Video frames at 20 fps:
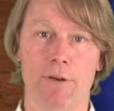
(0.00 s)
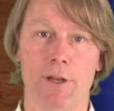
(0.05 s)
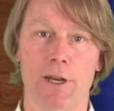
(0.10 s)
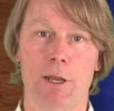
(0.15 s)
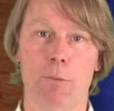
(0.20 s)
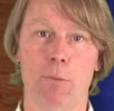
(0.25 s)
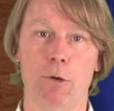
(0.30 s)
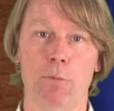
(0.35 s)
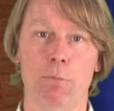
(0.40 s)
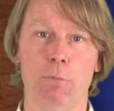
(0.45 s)
and
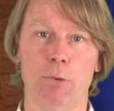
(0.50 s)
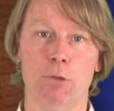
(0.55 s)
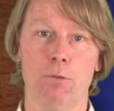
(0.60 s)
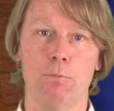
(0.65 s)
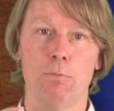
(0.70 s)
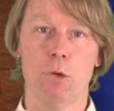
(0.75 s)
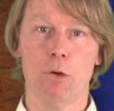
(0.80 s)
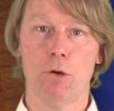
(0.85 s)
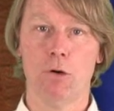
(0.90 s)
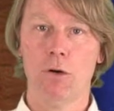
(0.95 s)
I will put
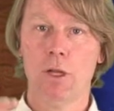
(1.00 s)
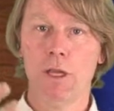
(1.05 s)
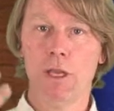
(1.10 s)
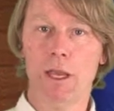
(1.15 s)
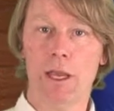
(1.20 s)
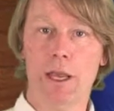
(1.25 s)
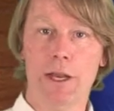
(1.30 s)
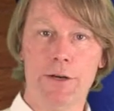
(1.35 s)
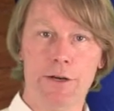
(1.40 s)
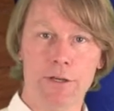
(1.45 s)
more
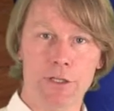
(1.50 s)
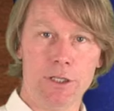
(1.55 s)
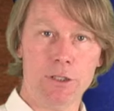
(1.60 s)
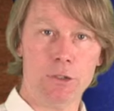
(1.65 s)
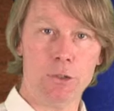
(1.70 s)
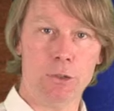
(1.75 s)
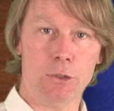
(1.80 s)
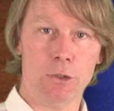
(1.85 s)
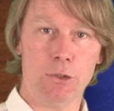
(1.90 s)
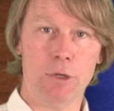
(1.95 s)
energy
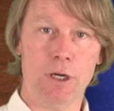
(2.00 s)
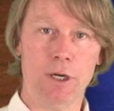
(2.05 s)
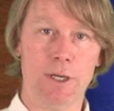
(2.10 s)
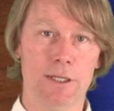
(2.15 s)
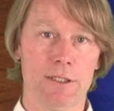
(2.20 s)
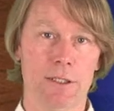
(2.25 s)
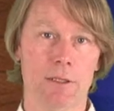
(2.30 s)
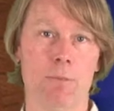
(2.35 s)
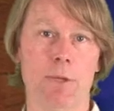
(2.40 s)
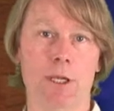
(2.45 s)
into you and
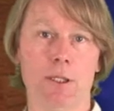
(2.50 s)
less in,